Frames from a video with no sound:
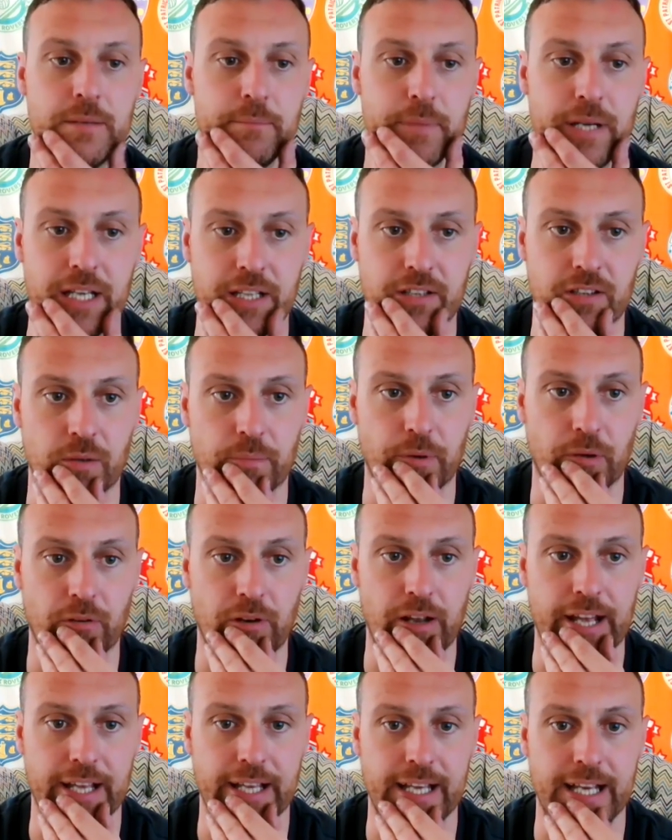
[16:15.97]
picked up a
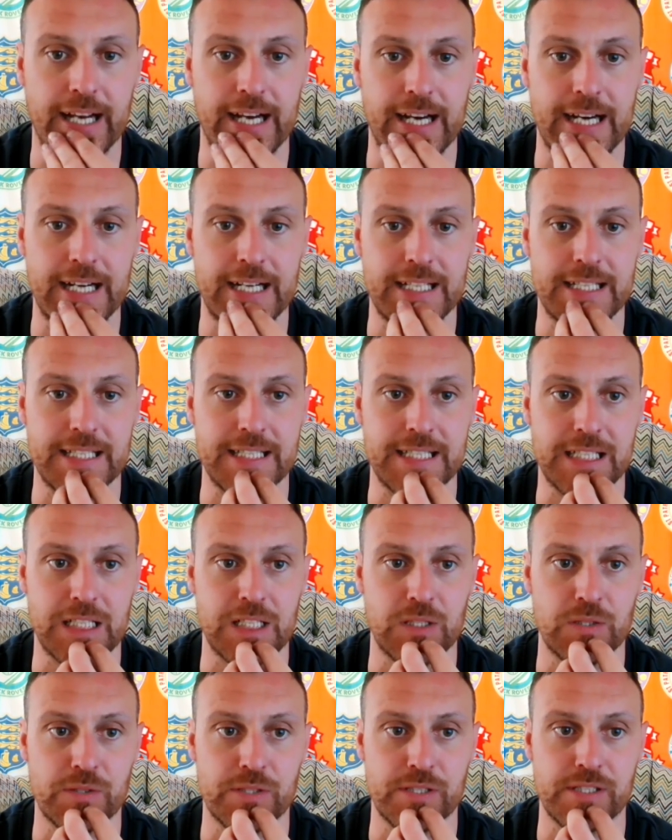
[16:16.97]
red card in the
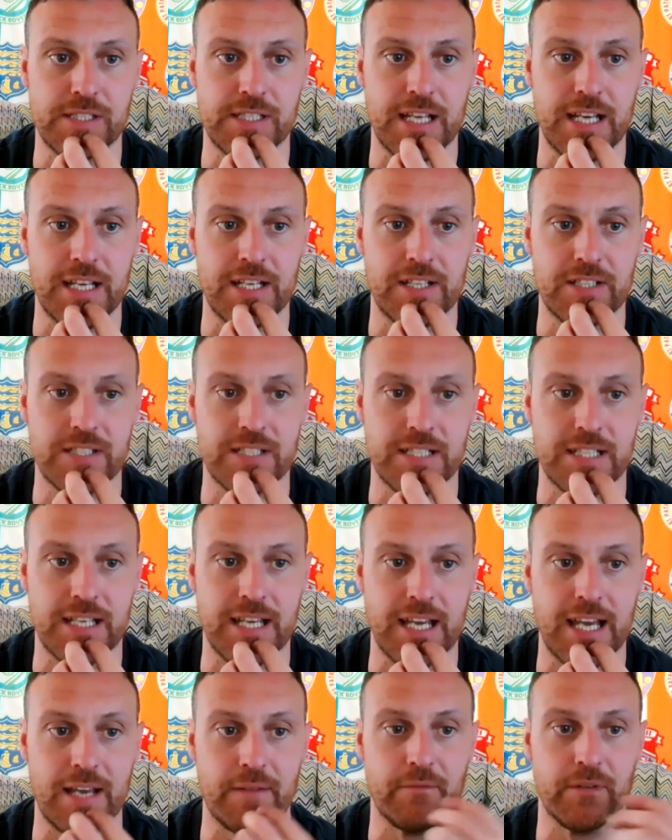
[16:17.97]
closing stages of the
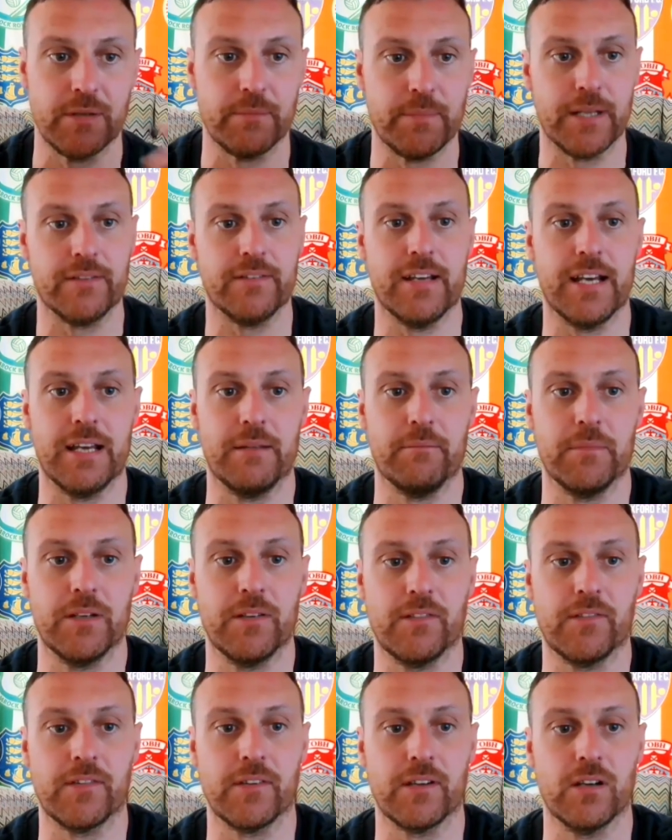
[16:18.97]
game with about 10
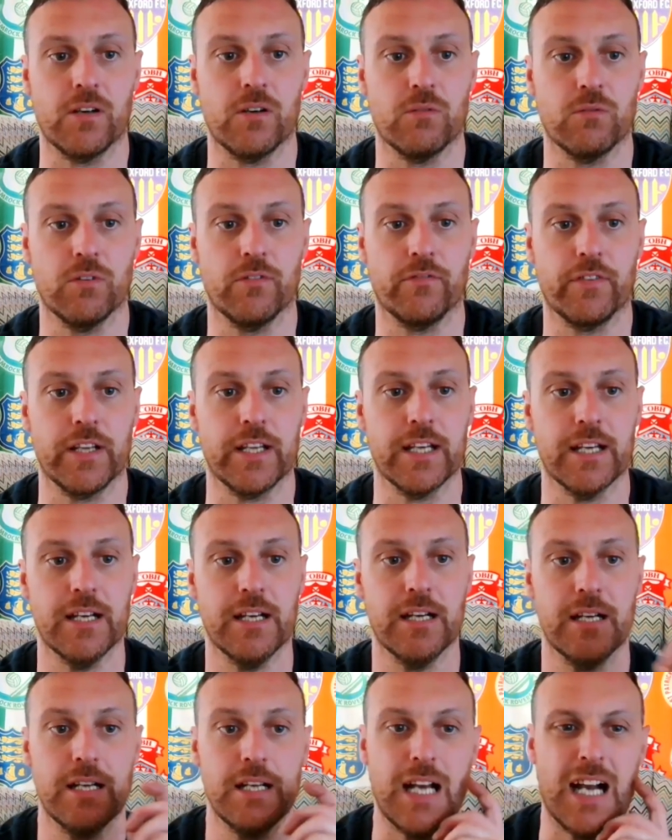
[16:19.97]
minutes to go, roughly.
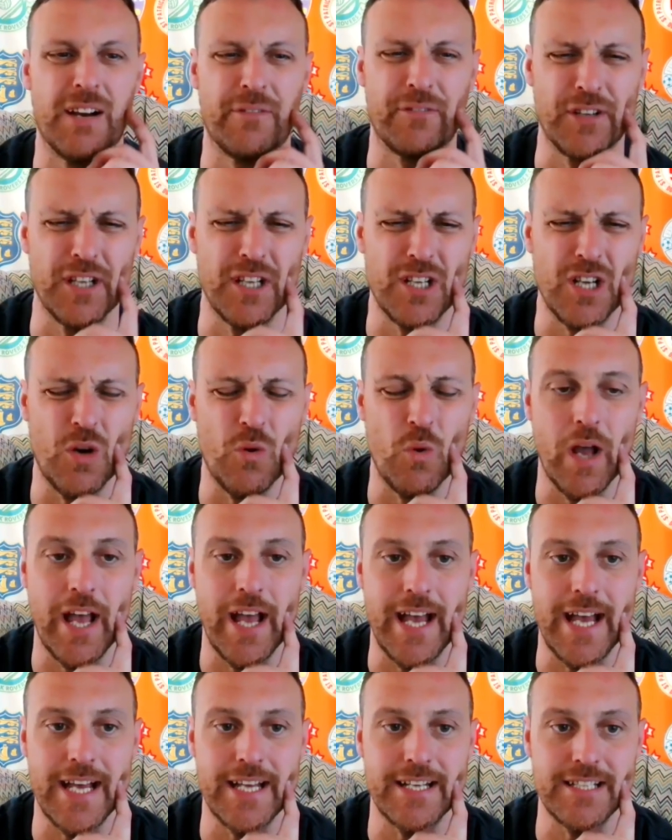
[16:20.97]
After you go
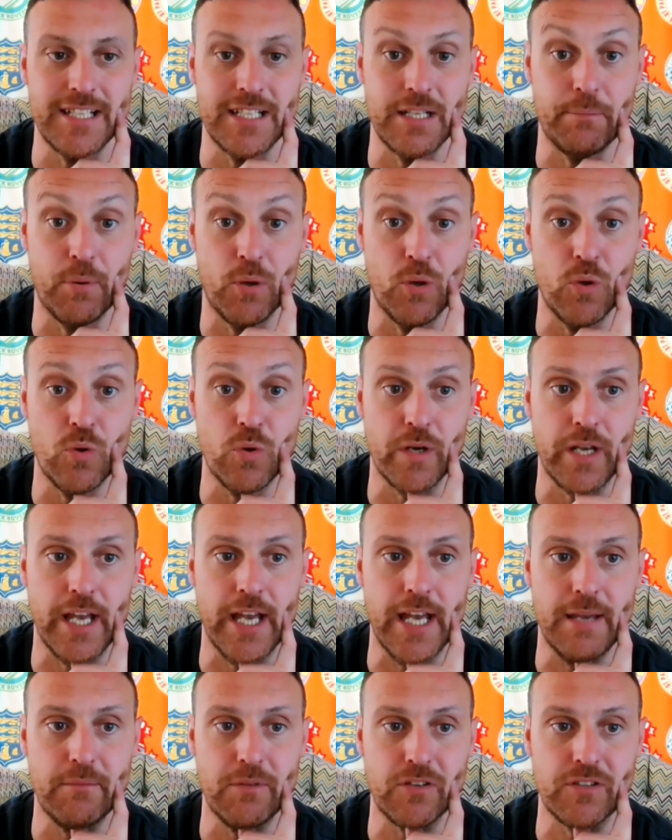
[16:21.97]
ahead in a poor
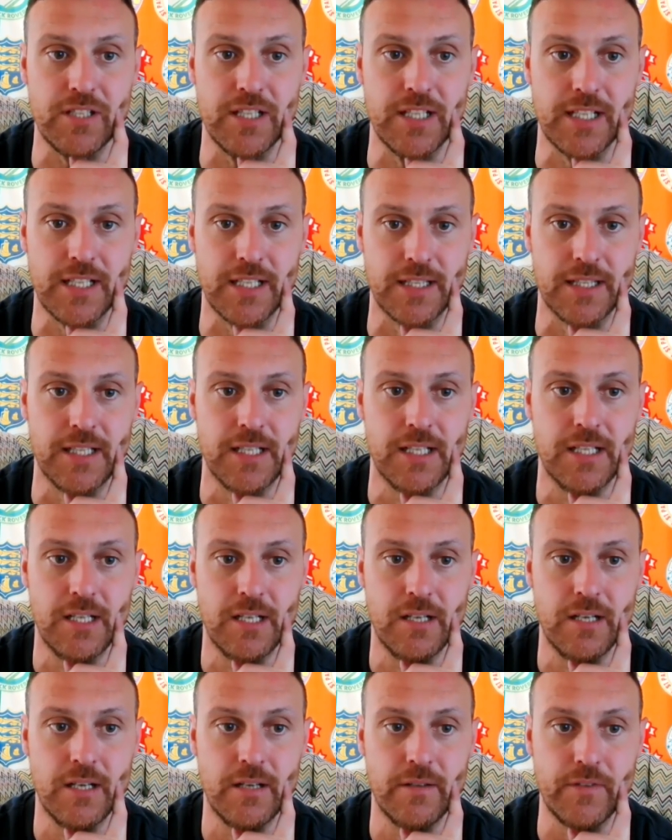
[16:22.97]
game, you're thinking
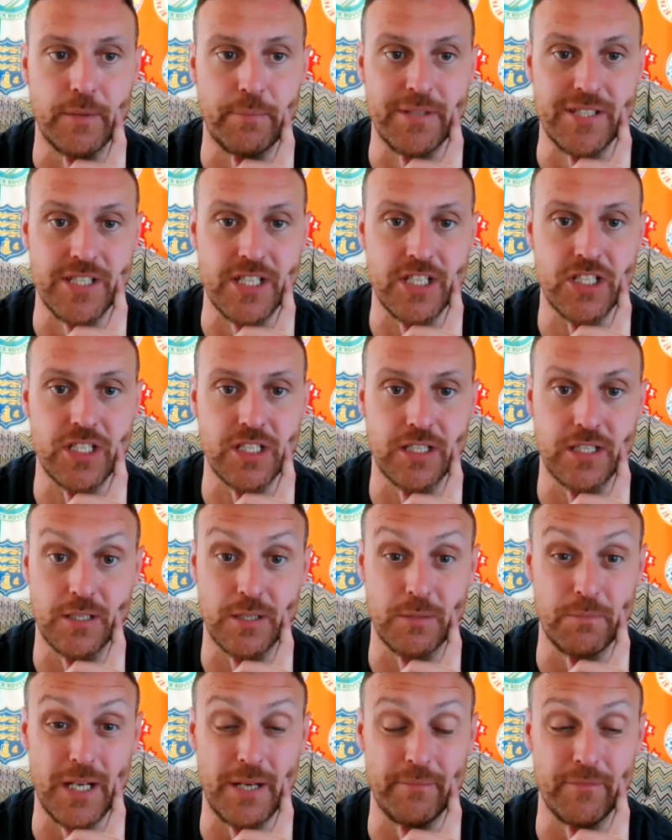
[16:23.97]
the position, they're
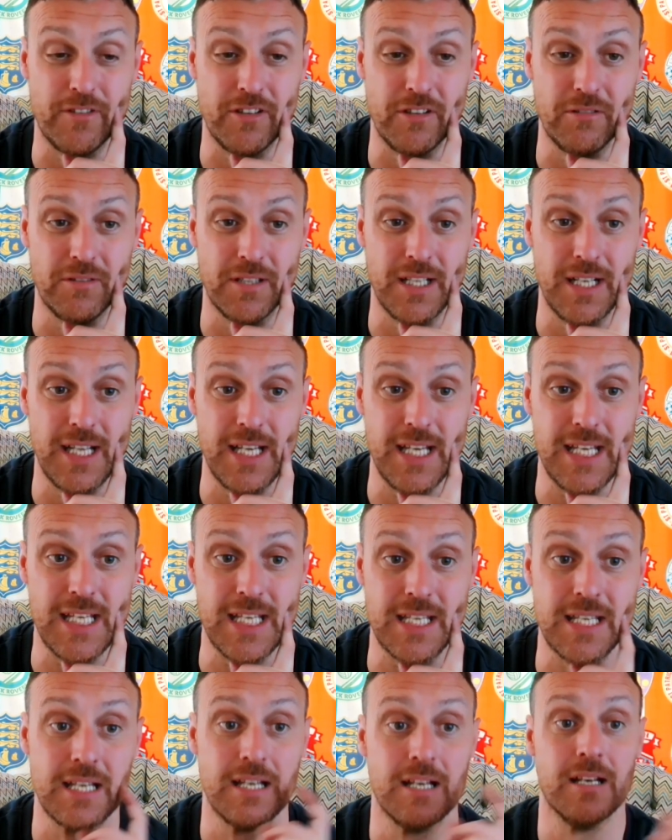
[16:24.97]
the bottom two in the
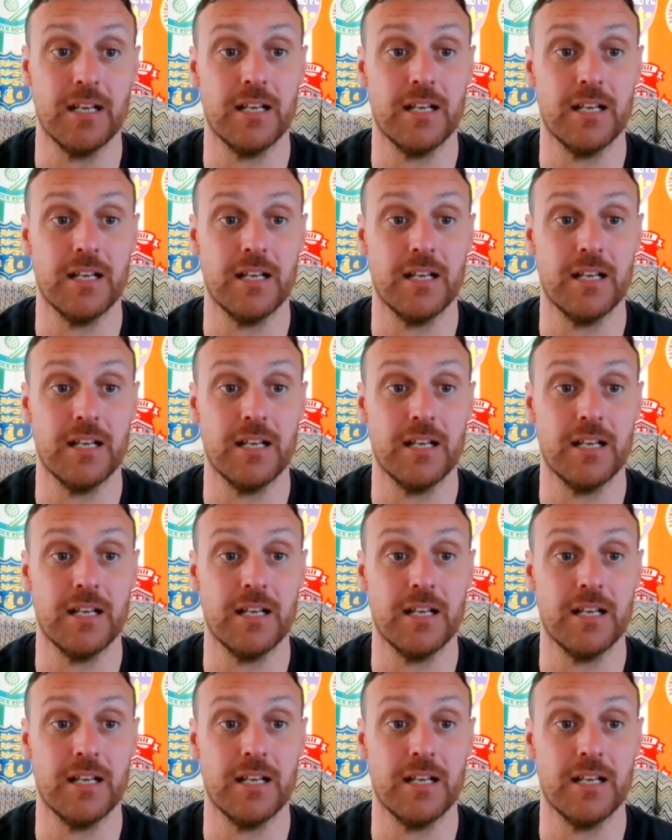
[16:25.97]
league.